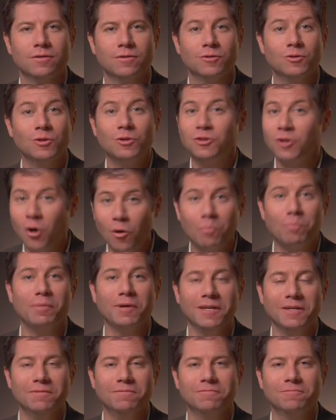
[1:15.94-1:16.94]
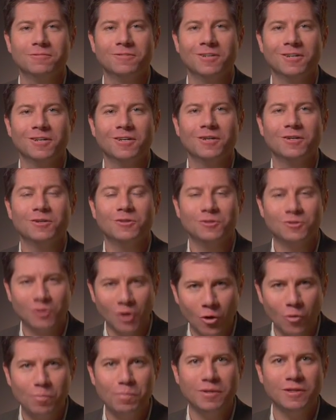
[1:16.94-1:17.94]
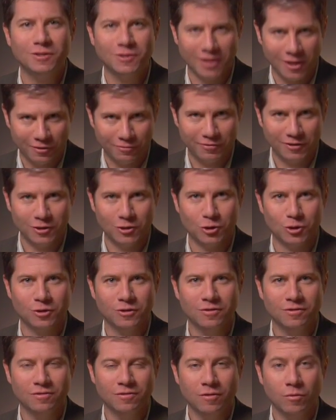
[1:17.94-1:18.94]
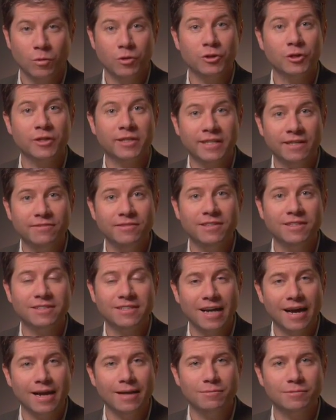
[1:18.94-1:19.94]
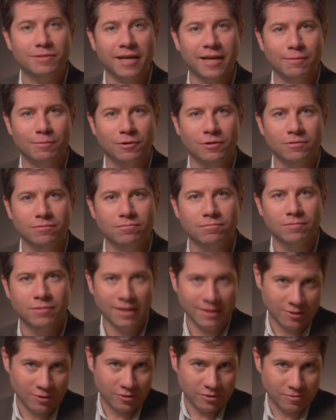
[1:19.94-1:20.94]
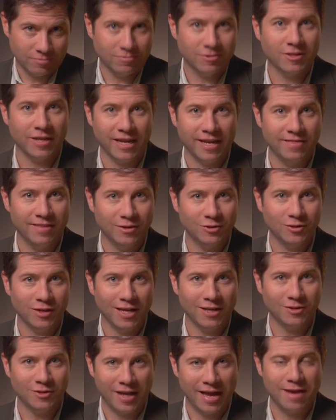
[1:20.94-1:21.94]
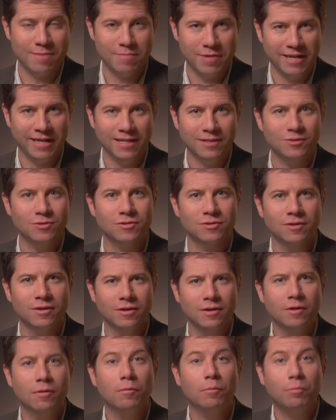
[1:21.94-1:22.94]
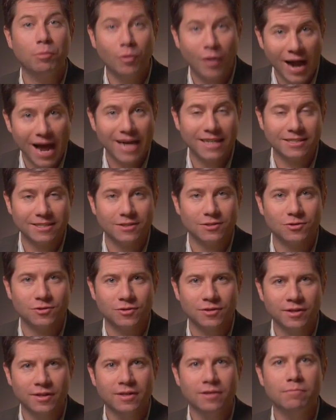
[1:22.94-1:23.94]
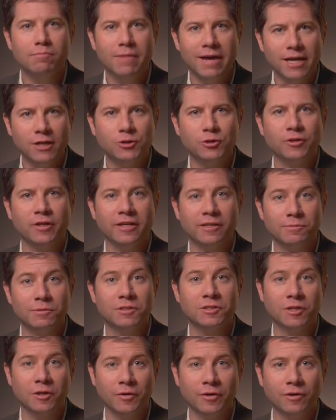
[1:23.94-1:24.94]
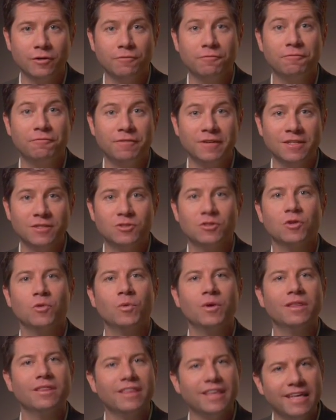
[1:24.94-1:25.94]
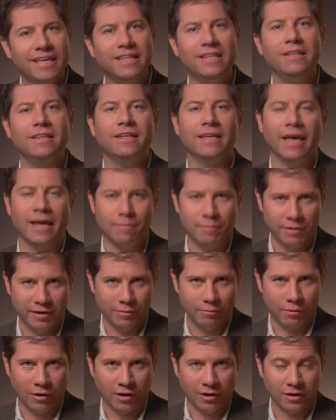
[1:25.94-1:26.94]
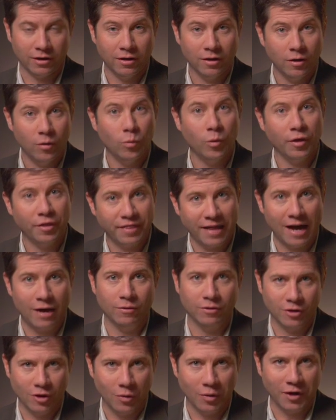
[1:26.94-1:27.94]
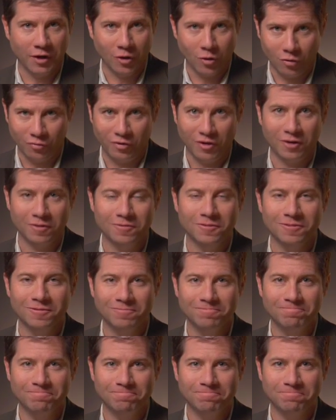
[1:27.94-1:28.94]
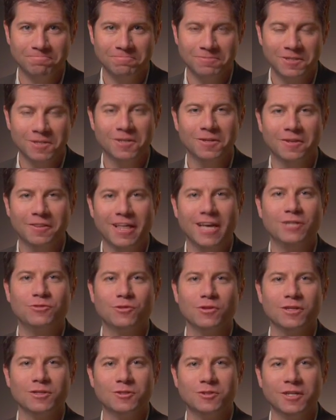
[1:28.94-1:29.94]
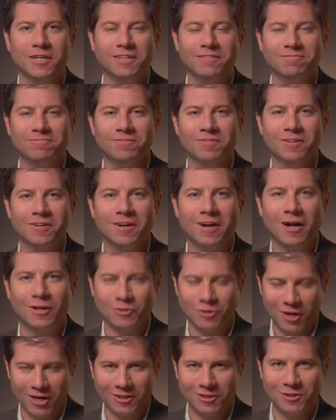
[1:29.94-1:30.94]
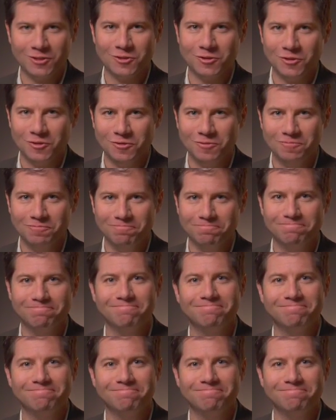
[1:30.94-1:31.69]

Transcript: So don't be. Don't be selfish. When you're given a timetable, let's say in this case eight minutes, practice. Make sure that your material fits within the eight minute mark without going over. Thanks for listening. I'll talk to you soon.